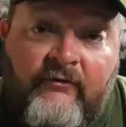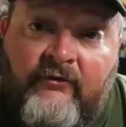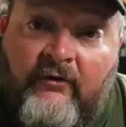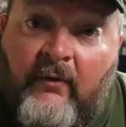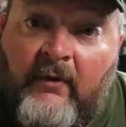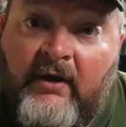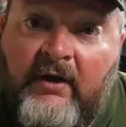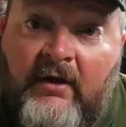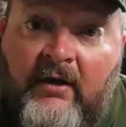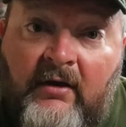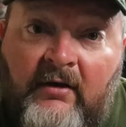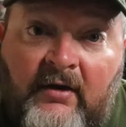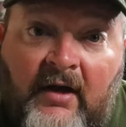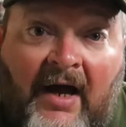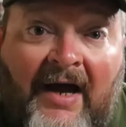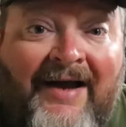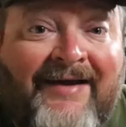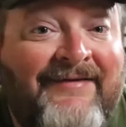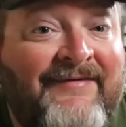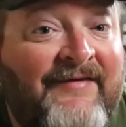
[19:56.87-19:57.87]
So again,
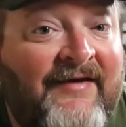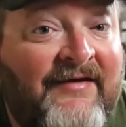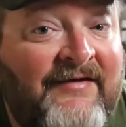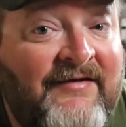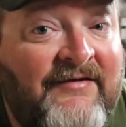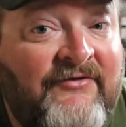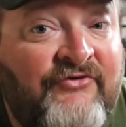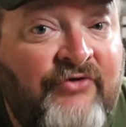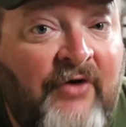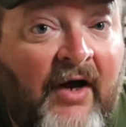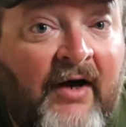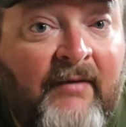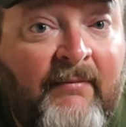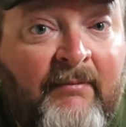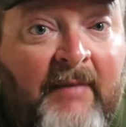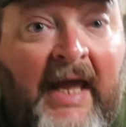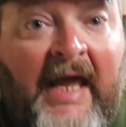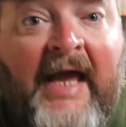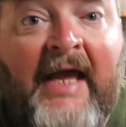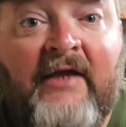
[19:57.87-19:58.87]
I tend to try to
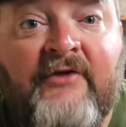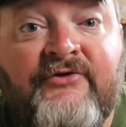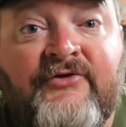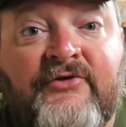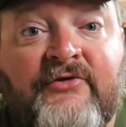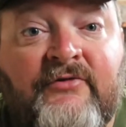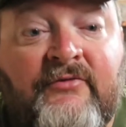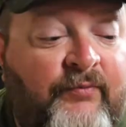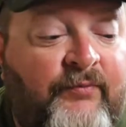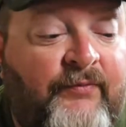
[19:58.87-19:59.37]
match